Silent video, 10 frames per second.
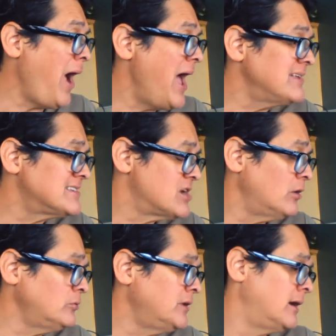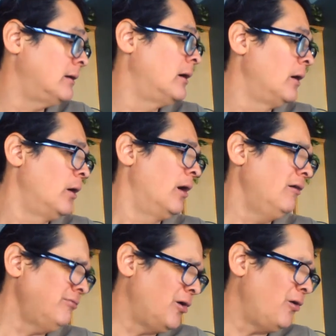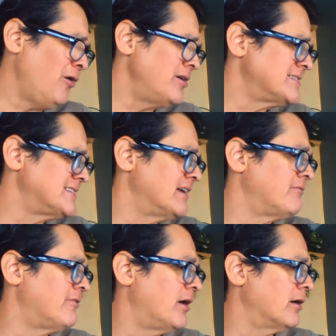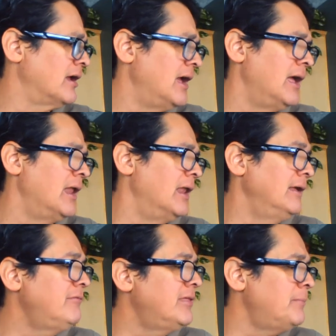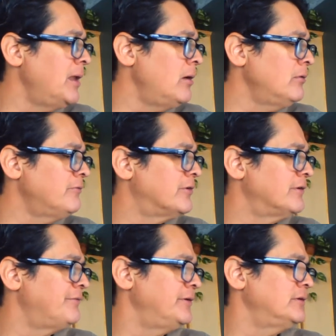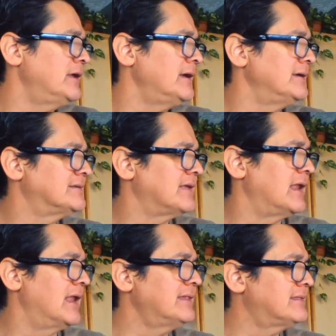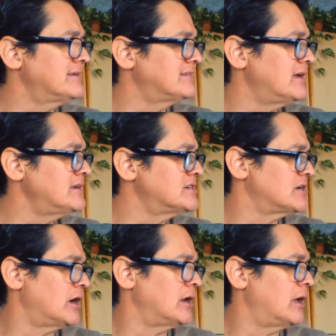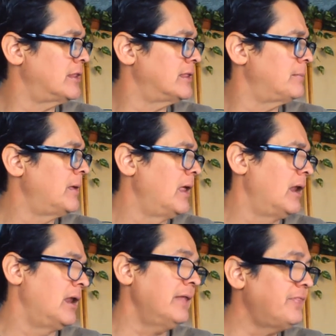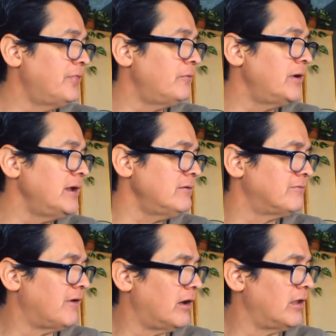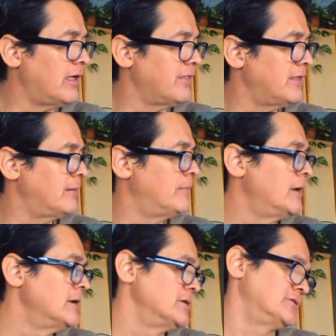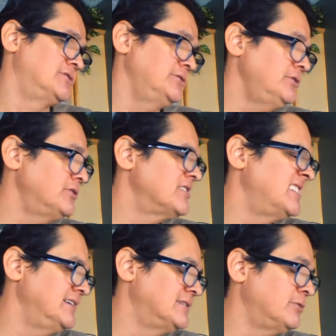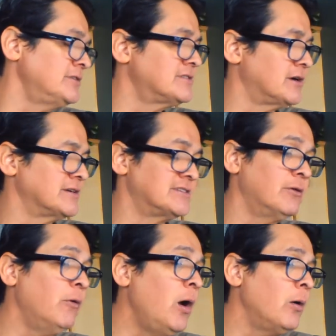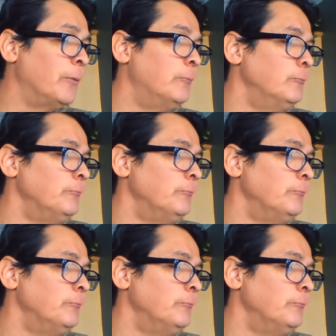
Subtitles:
asked Toad. "Of course," said Frog. "Leave them alone for a few days. Let the sun shine on them. Let the rain fall on them. Soon your seeds will start to grow."